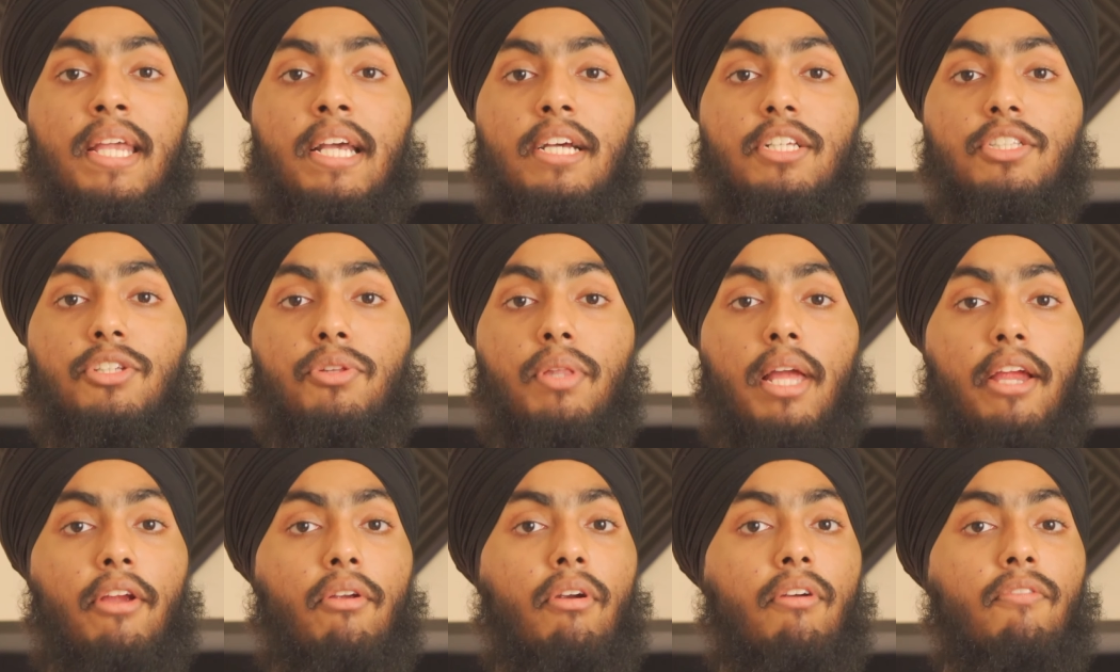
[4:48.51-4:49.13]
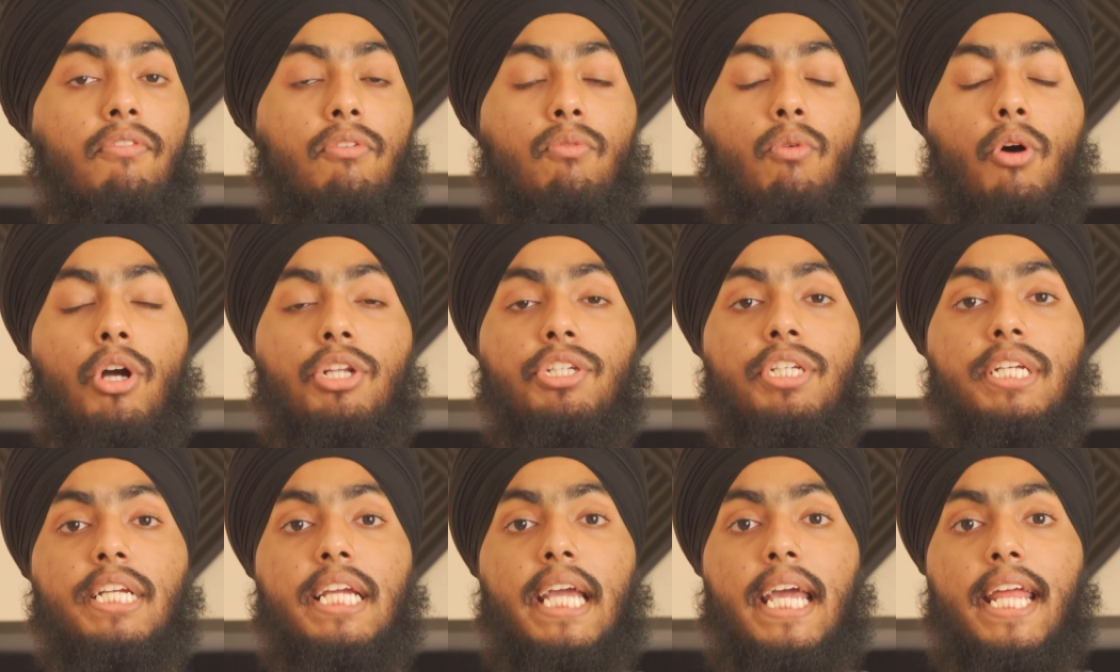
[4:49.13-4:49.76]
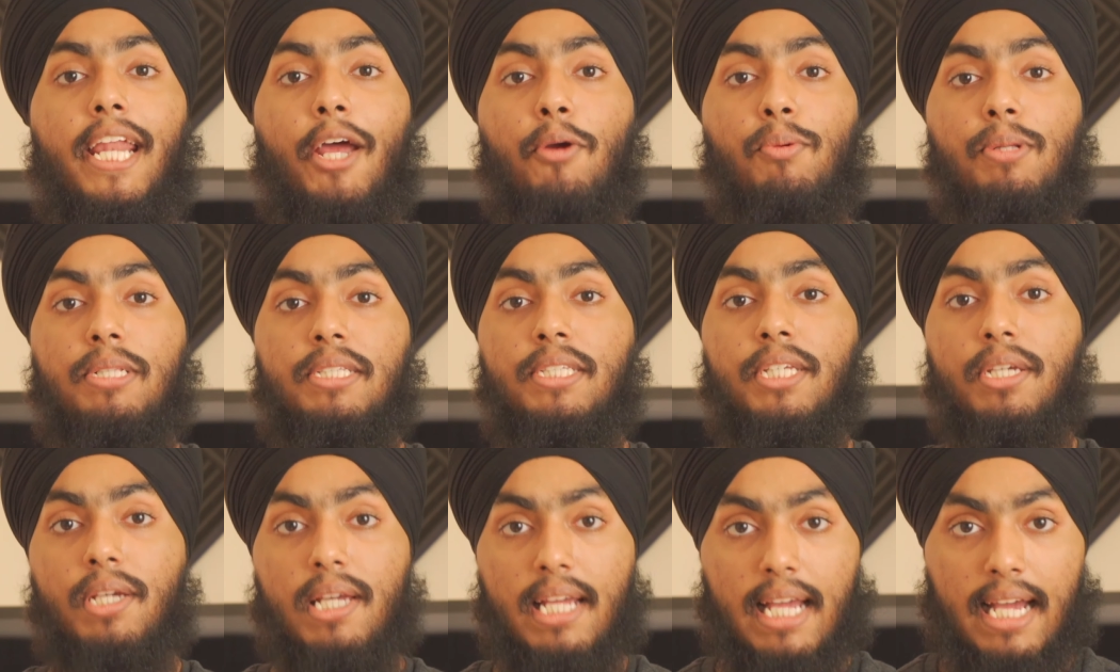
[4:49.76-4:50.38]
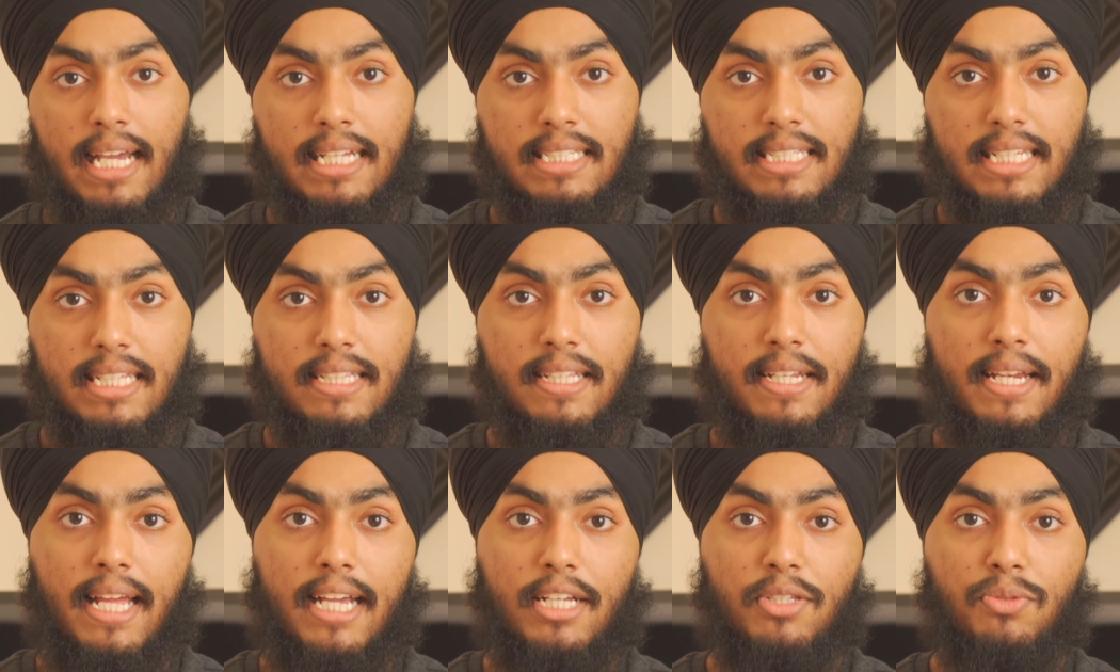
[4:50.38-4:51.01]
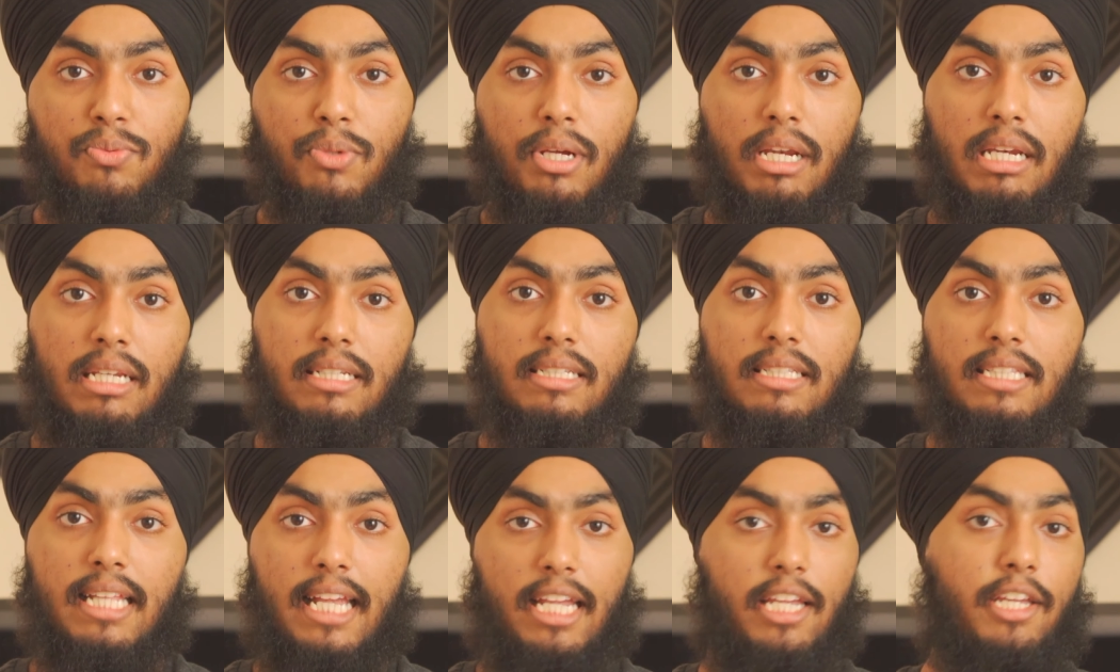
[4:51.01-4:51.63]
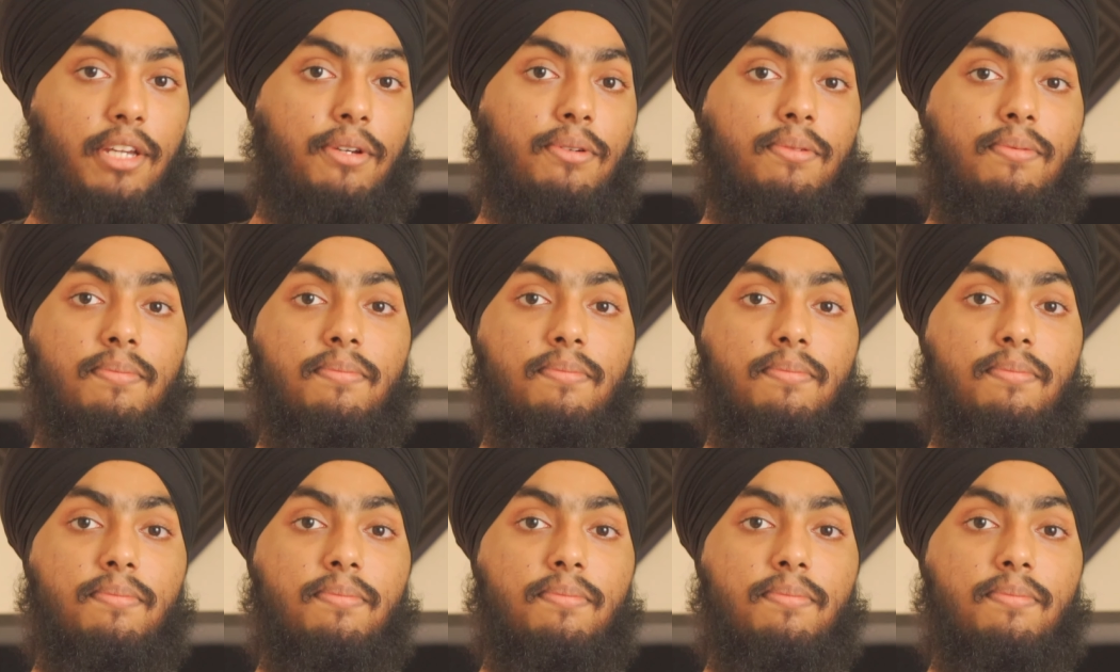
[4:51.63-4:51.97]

So thank you everyone for watching, and I will see you guys in the next one. Thank you.